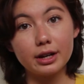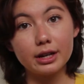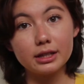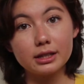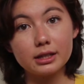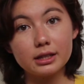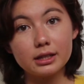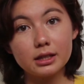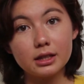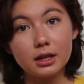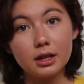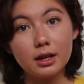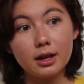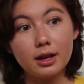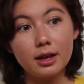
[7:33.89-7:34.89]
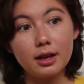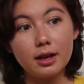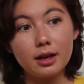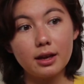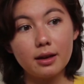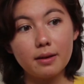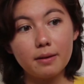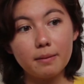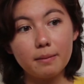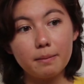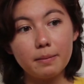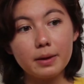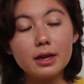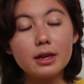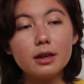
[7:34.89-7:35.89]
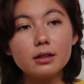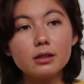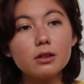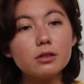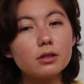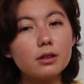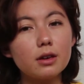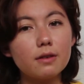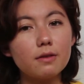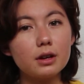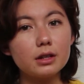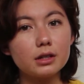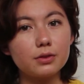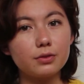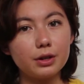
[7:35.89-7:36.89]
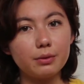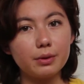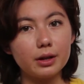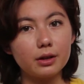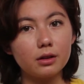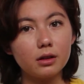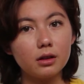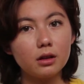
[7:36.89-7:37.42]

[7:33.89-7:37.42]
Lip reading: us, but He has also given us free will.